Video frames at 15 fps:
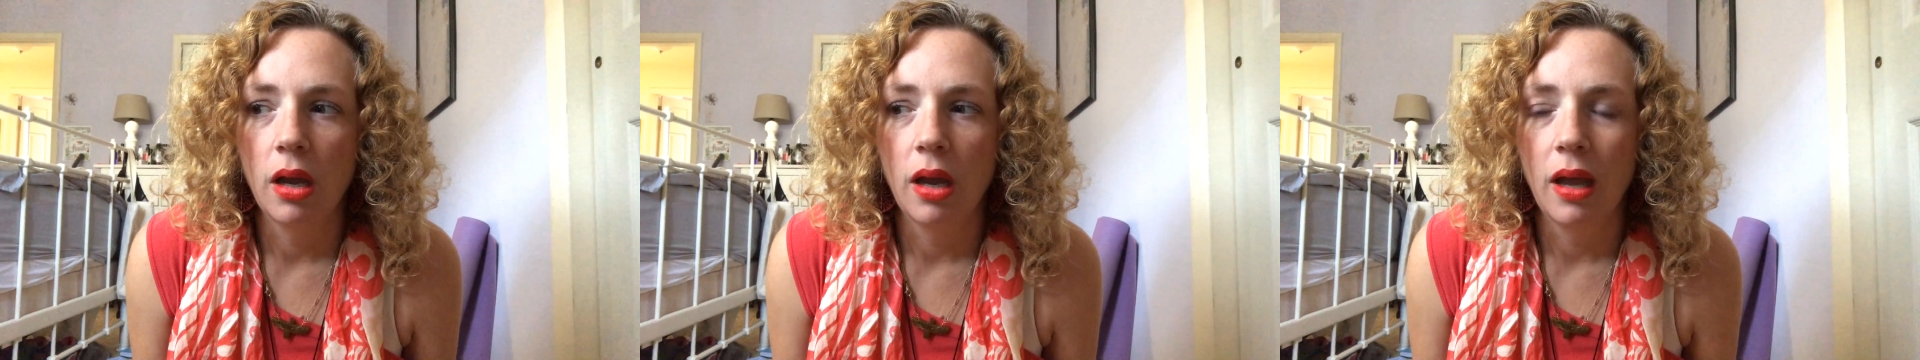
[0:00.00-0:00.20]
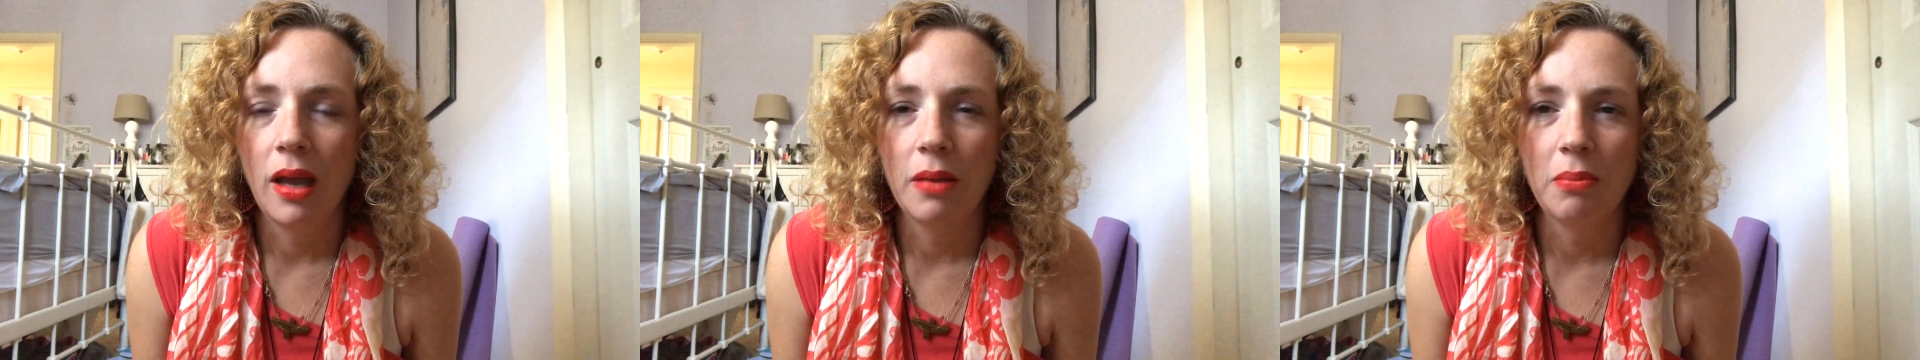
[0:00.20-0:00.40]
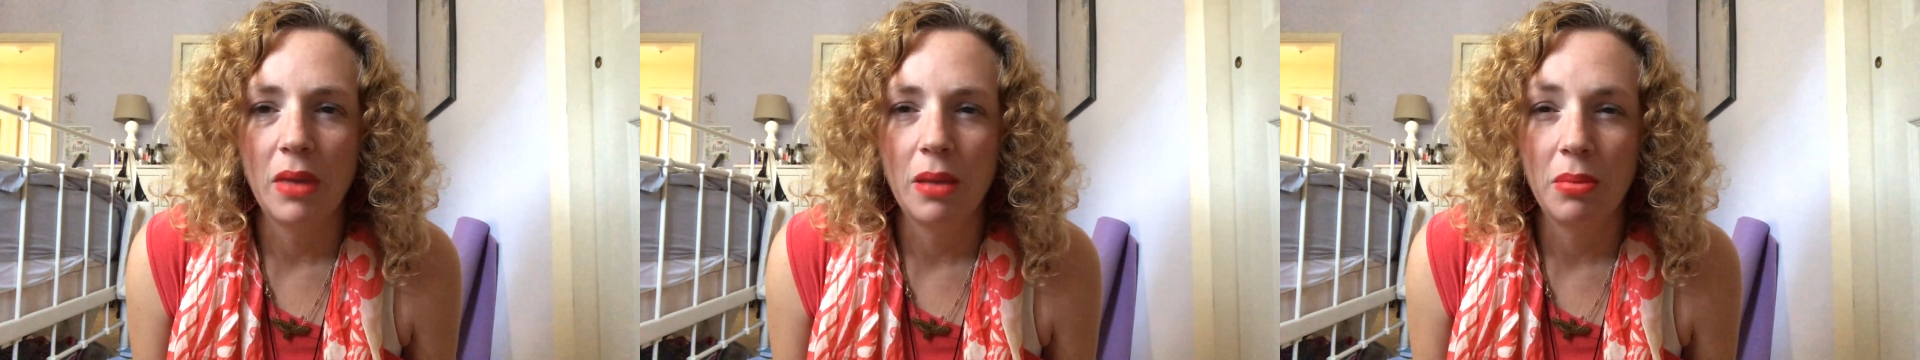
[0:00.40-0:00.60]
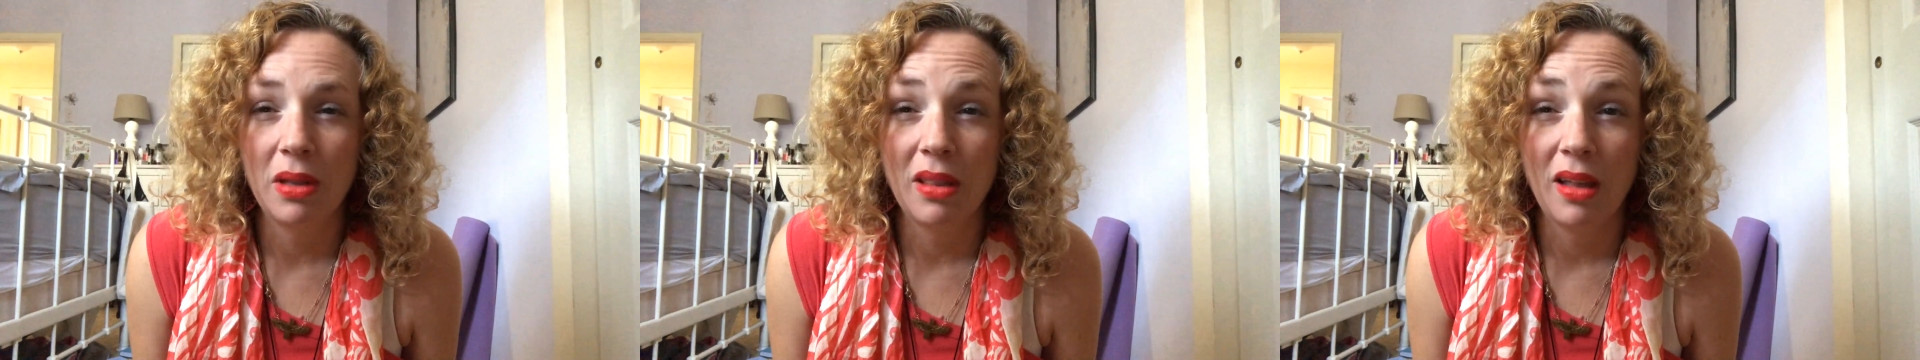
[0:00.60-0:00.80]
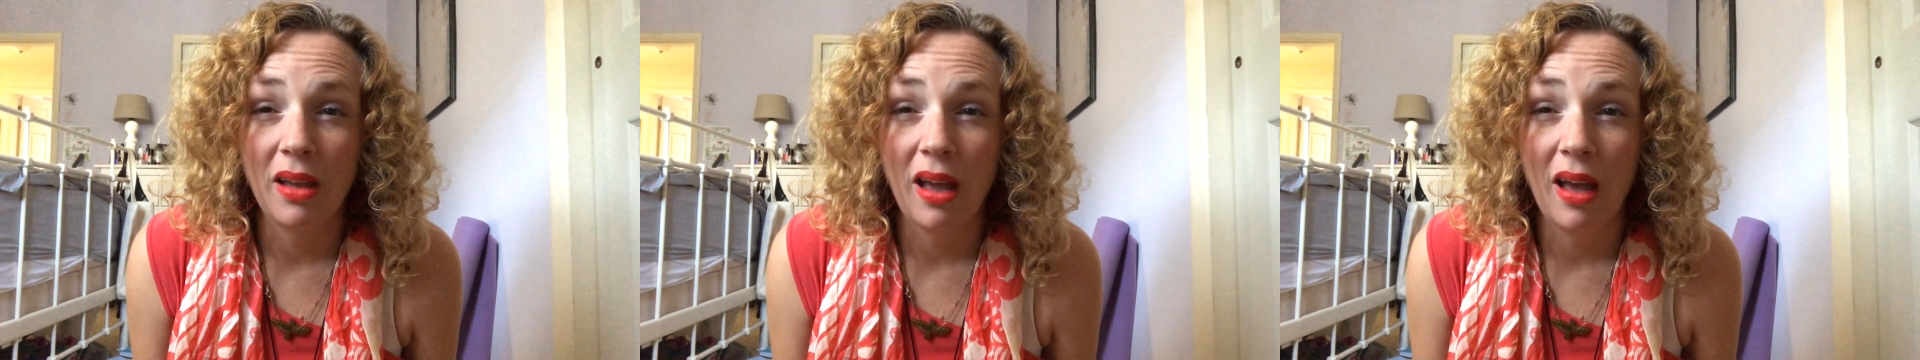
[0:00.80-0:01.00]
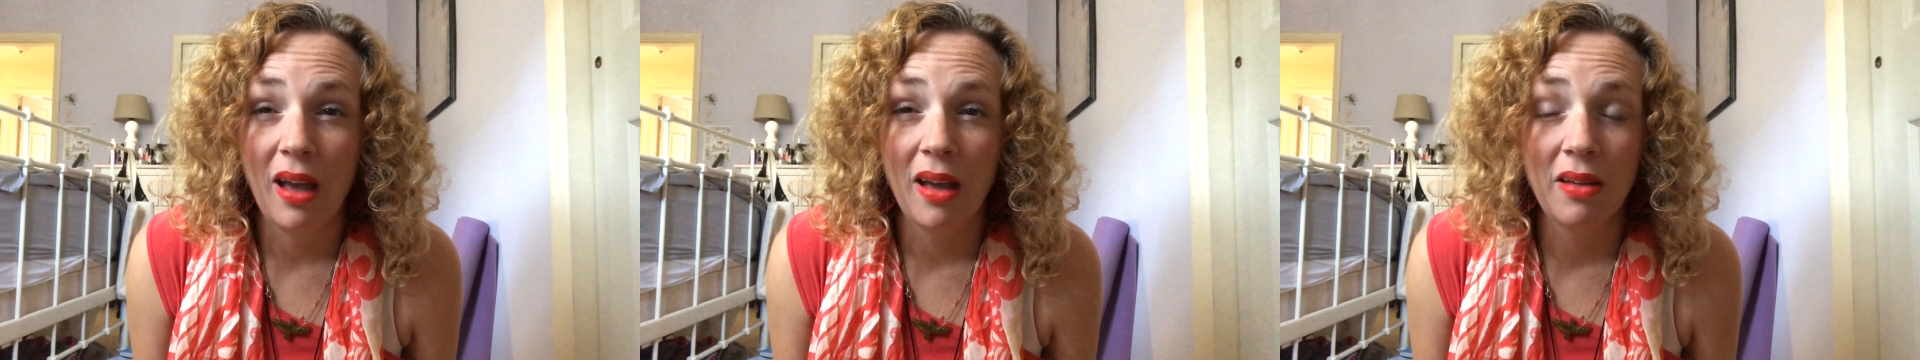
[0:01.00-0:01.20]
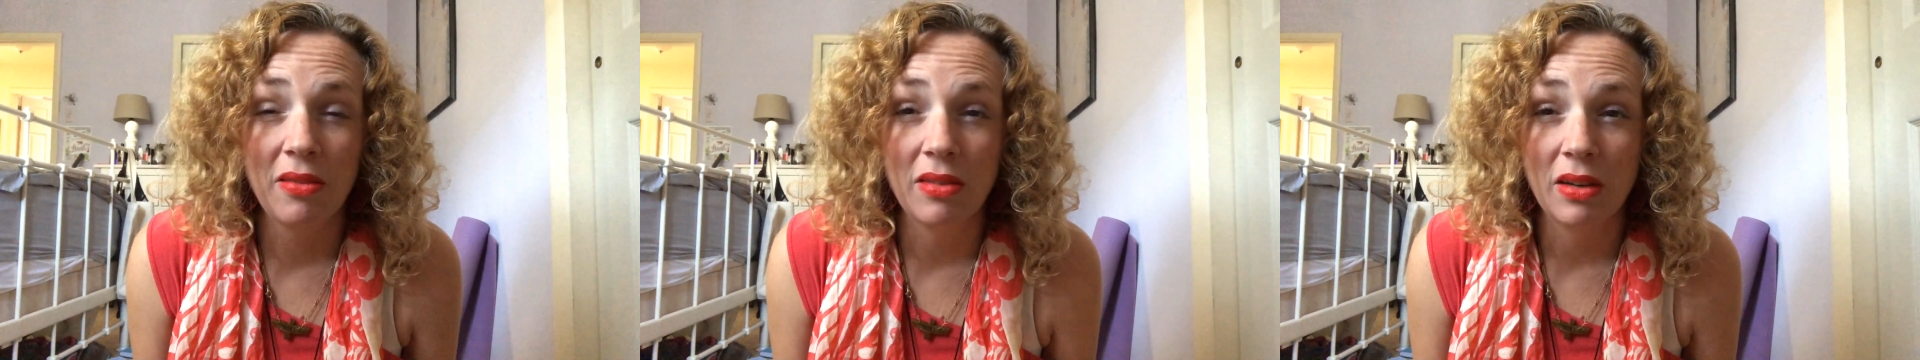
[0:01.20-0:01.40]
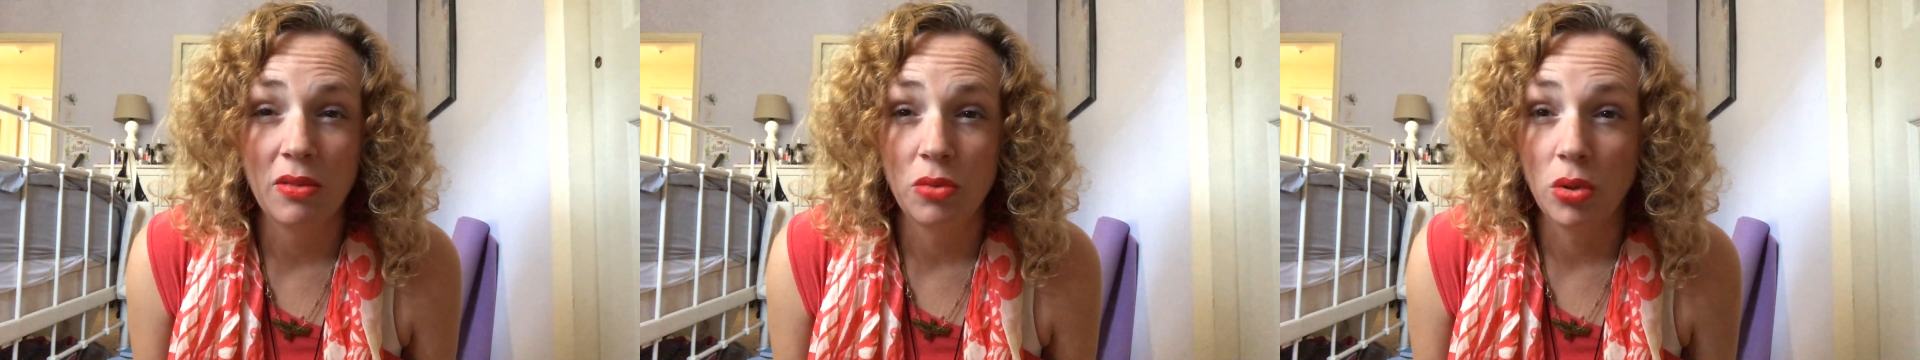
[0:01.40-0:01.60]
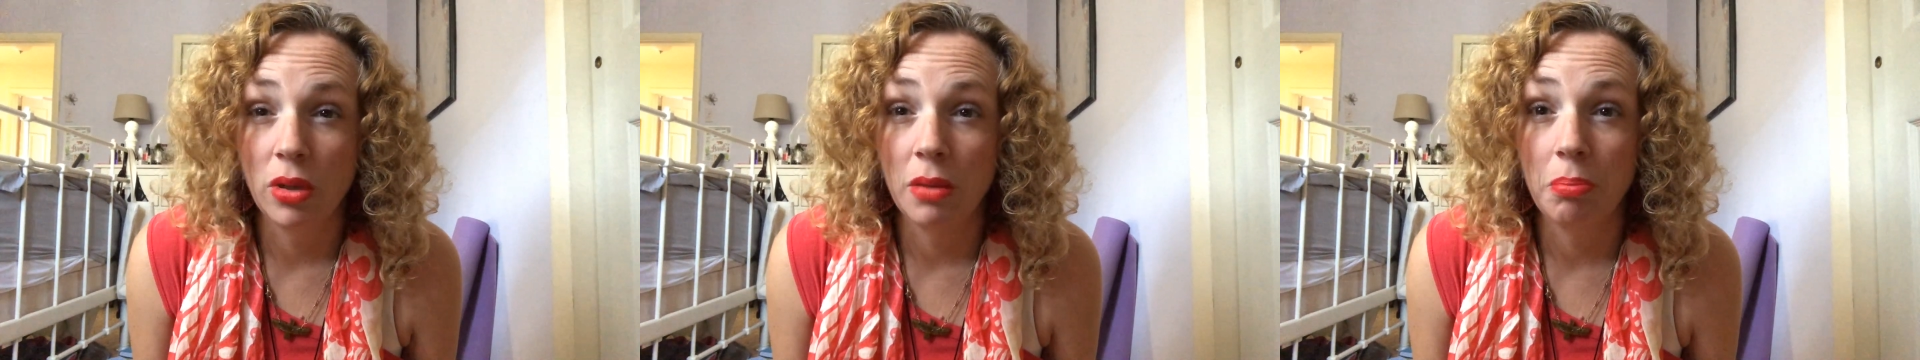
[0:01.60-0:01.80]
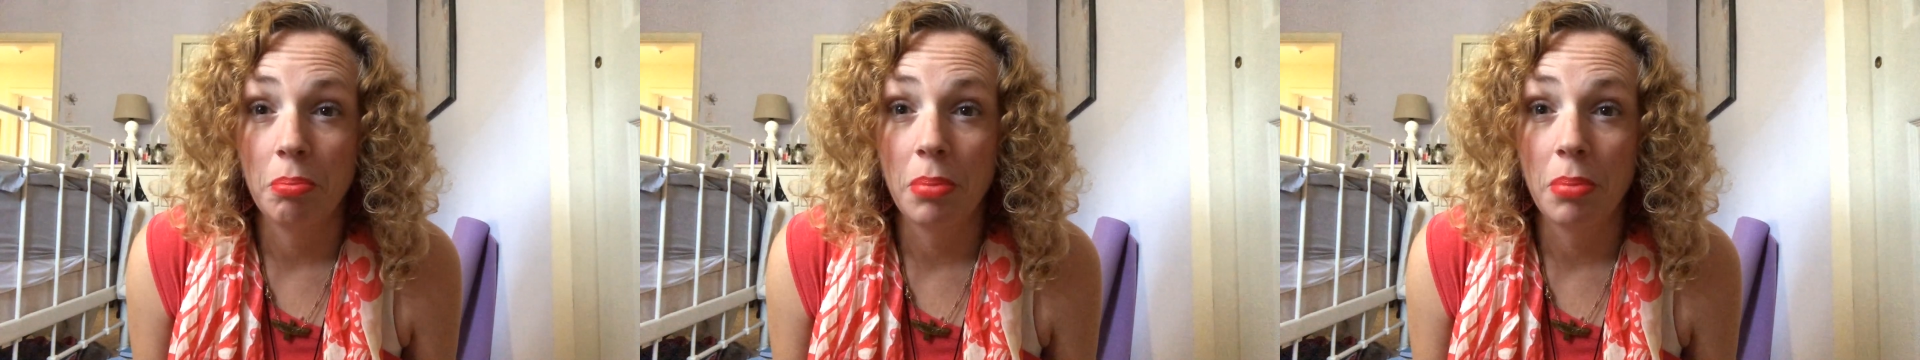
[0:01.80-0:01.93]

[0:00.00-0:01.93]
And maybe they have in a really